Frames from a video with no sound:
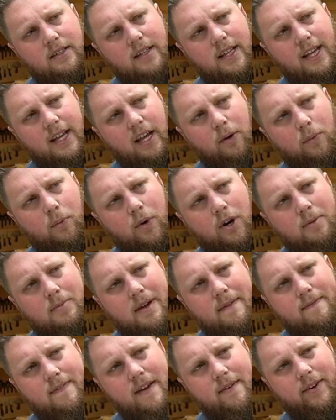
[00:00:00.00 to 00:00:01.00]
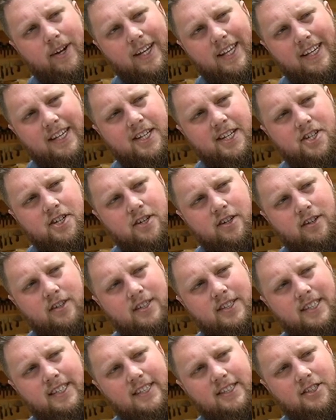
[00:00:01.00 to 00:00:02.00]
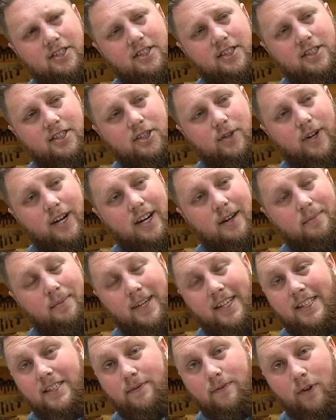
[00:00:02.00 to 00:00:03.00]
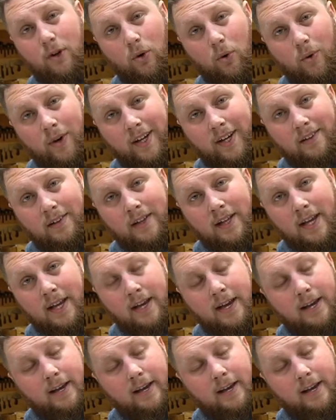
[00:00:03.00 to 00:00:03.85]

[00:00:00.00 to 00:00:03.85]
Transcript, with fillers: like one of my favorite conditioners is just straight up Neatsfoot Oil,